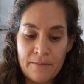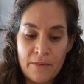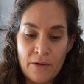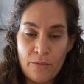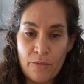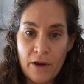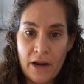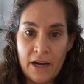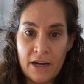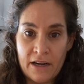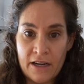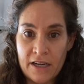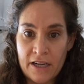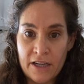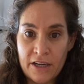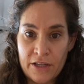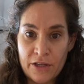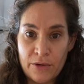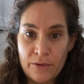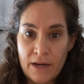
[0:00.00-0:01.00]
where
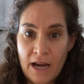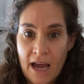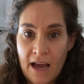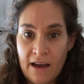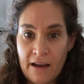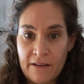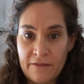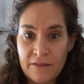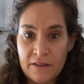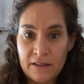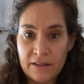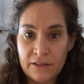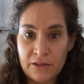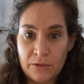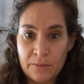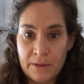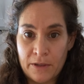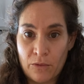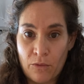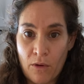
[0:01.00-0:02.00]
you would have a little
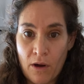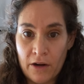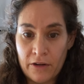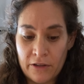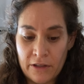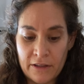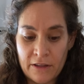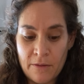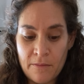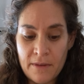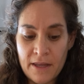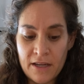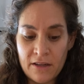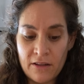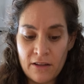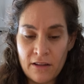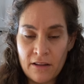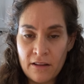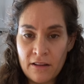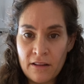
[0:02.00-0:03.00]
bit of water in the
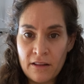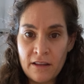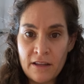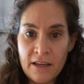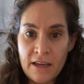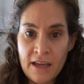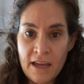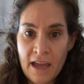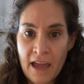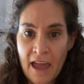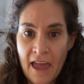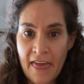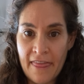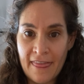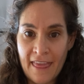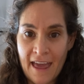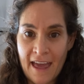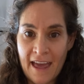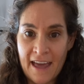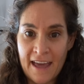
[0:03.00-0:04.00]
middle and
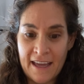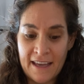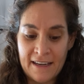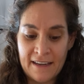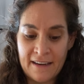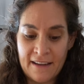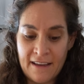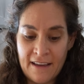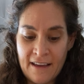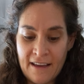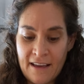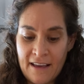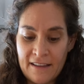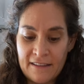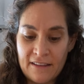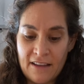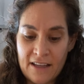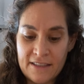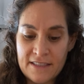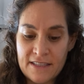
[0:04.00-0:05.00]
then
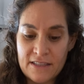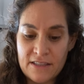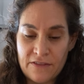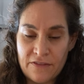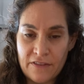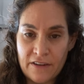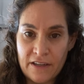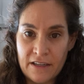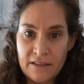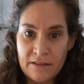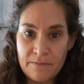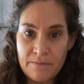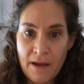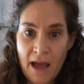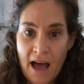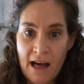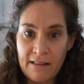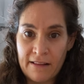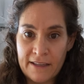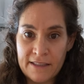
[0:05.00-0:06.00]
lots of different
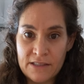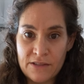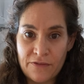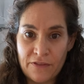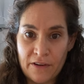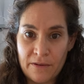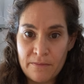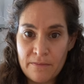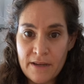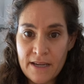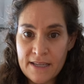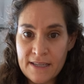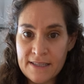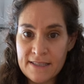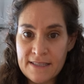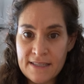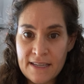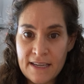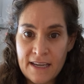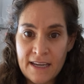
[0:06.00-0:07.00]
palettes for
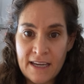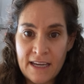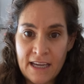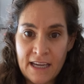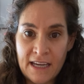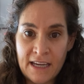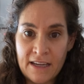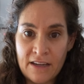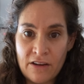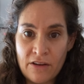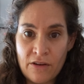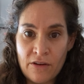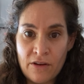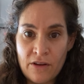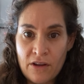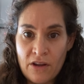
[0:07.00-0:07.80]
mixing